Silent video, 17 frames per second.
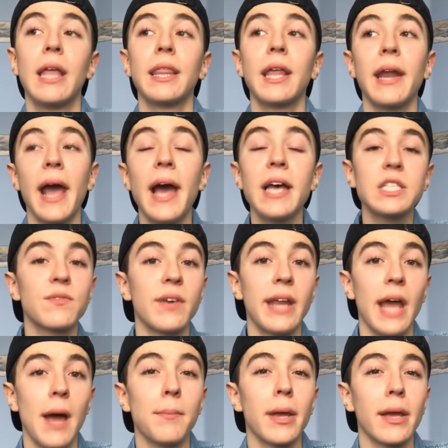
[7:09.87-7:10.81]
Then I asked
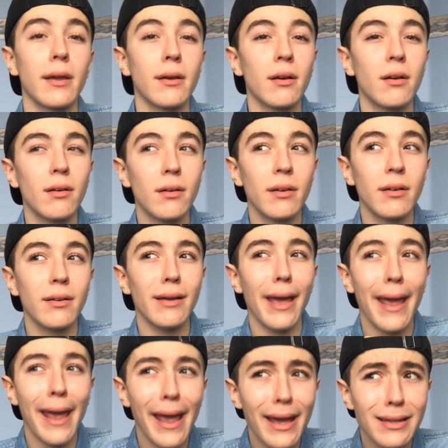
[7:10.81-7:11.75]
Vinette, I'm like,
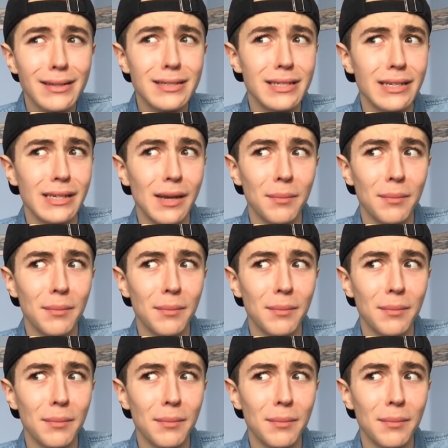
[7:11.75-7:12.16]
Andy.